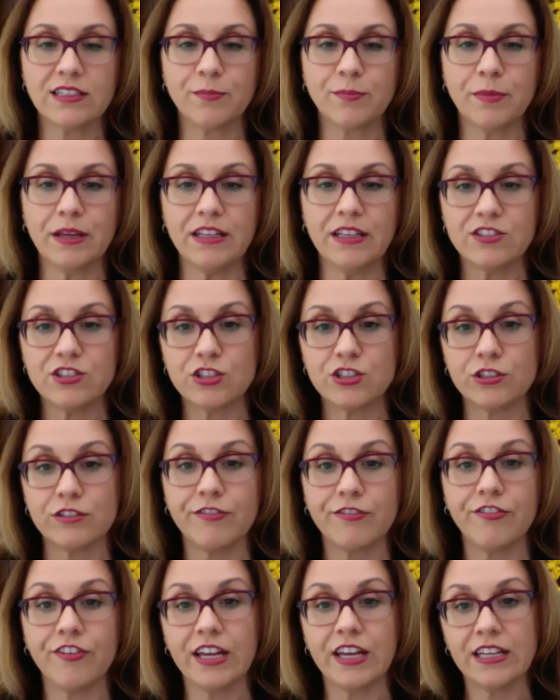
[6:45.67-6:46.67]
may
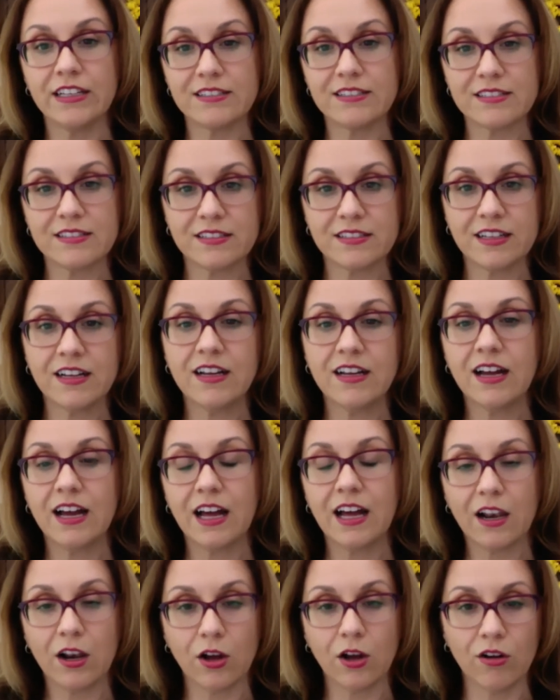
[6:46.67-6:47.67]
surface
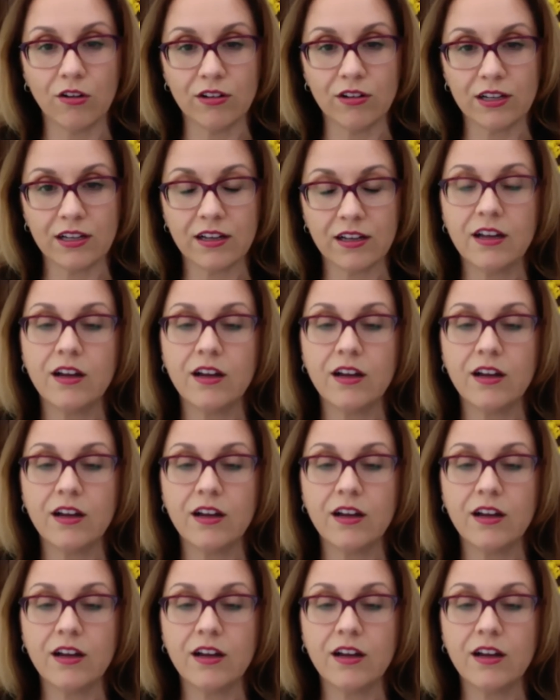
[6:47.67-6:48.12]
along